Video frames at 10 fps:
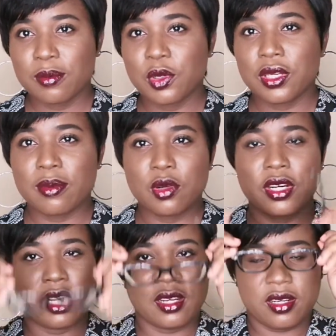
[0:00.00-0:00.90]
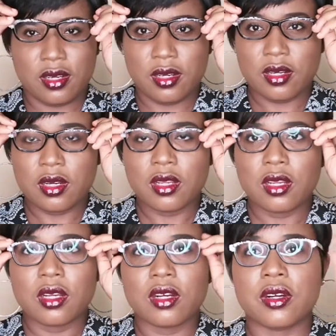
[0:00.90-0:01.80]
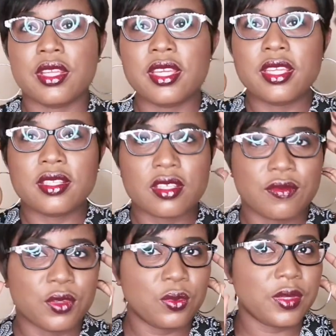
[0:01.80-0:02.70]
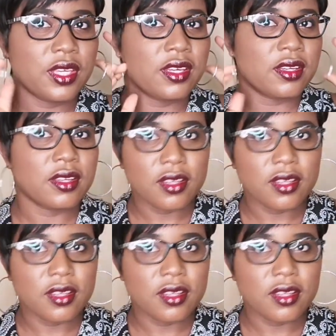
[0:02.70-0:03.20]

Your Monday morning or your interview wig.